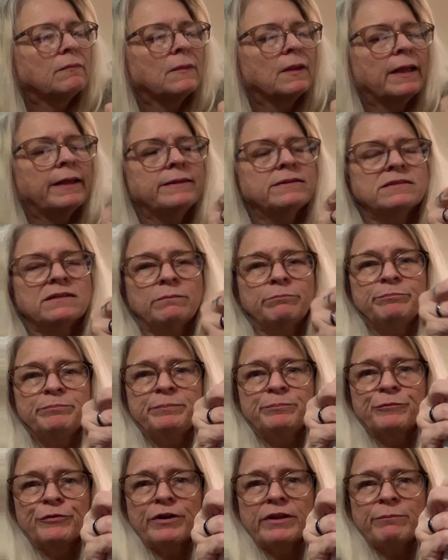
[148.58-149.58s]
And some
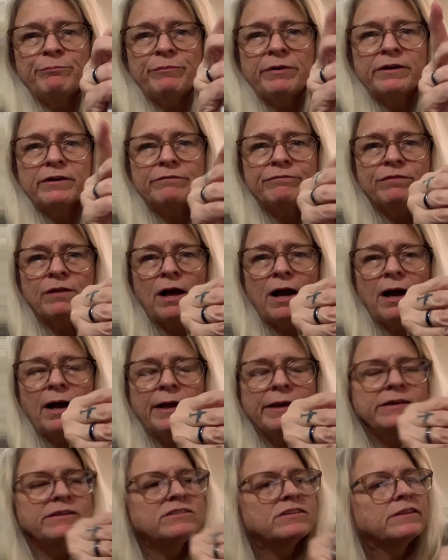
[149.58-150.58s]
pretty
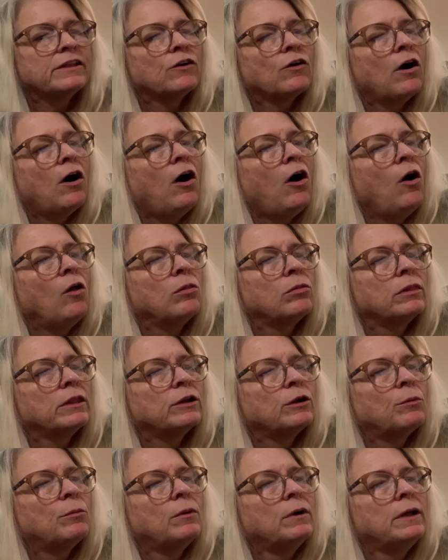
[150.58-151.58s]
butterflies. And they're all
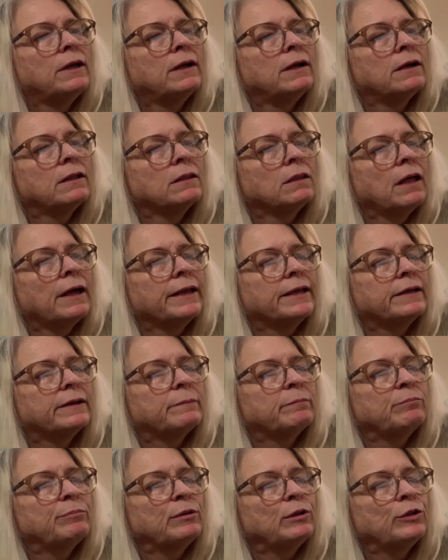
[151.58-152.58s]
little like
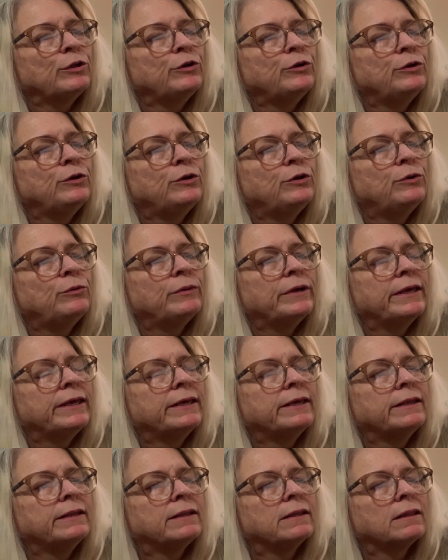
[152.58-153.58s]
blue
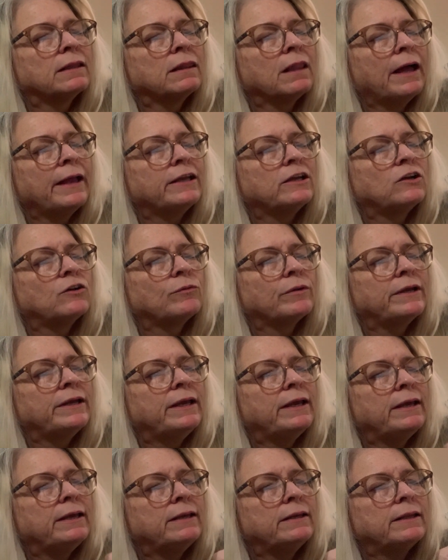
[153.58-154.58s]
and light
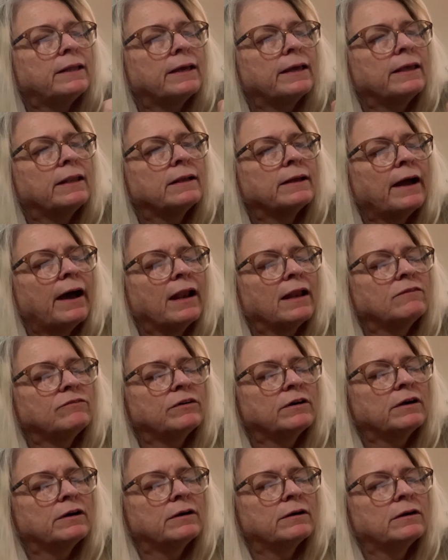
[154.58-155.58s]
green and kind of
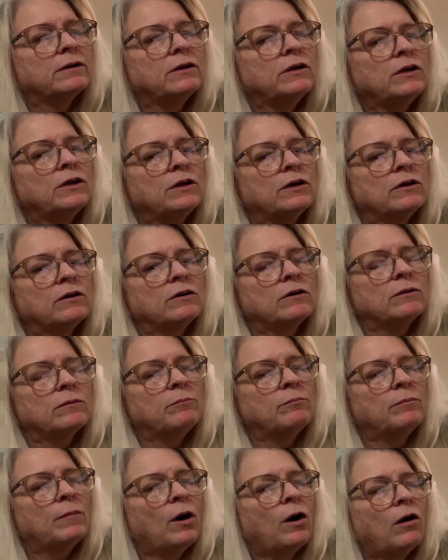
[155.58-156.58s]
a
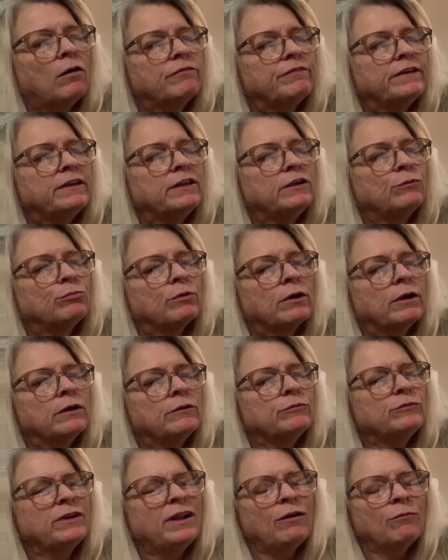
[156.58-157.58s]
mauvey,
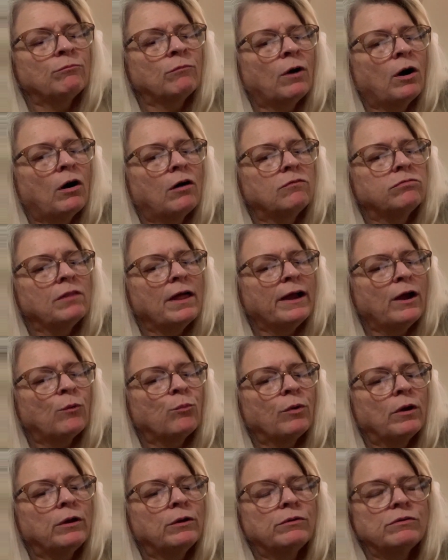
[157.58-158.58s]
not mauve, like a
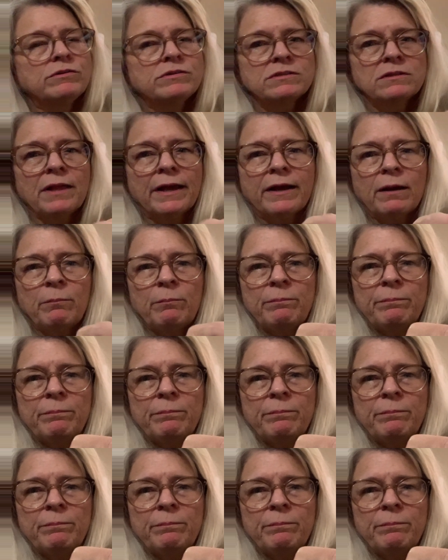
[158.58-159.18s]
rose, like a